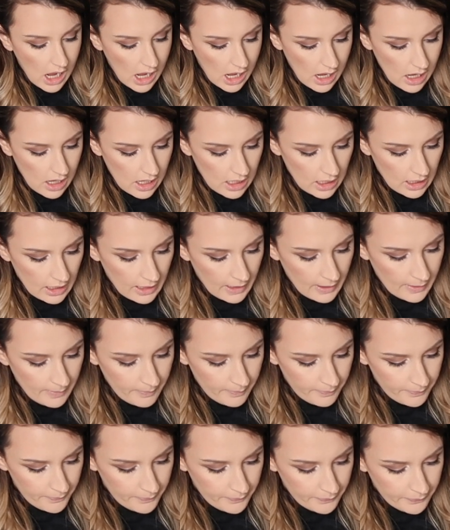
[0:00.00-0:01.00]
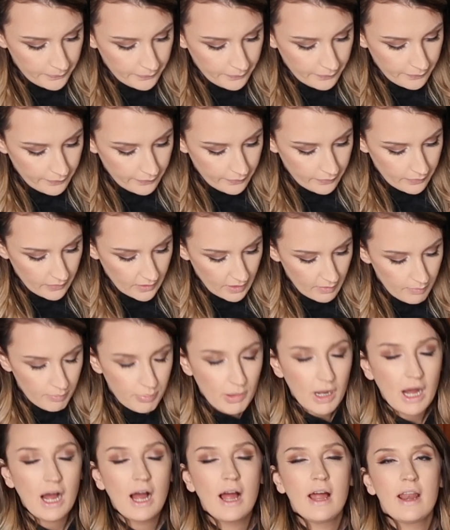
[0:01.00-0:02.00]

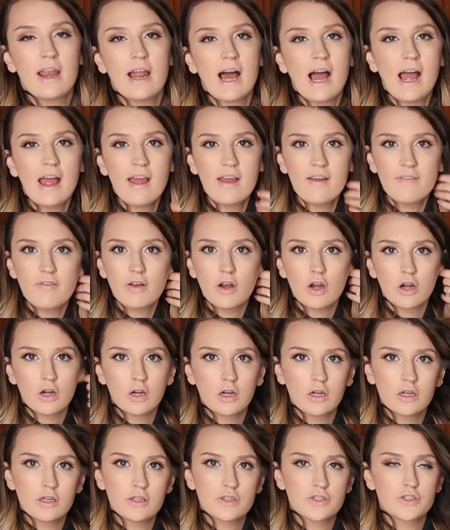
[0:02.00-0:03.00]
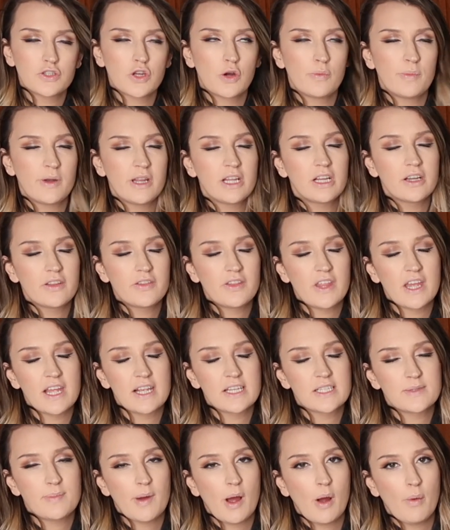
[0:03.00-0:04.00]
But I've heard so many good
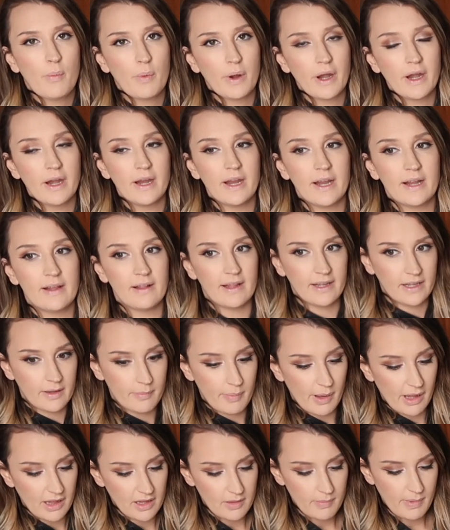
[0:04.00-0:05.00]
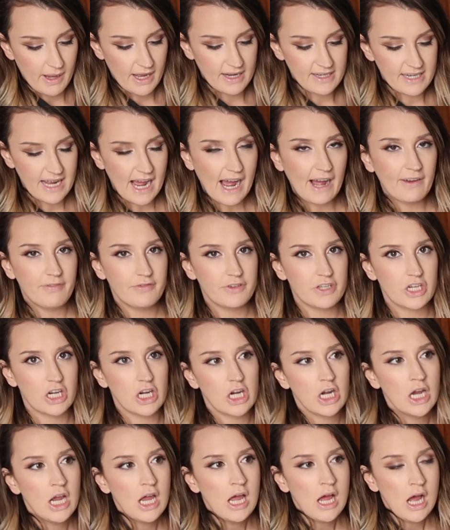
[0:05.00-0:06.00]
things about wearing like a belly band
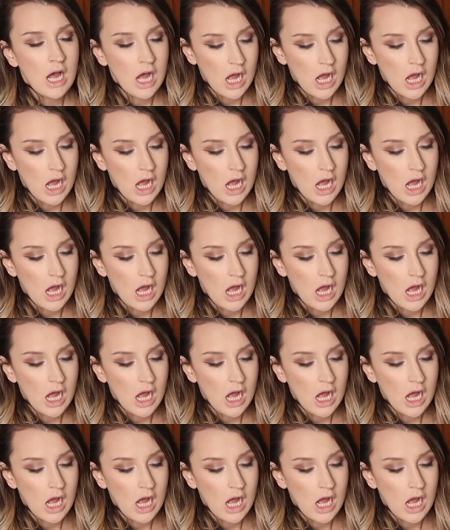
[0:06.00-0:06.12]
after.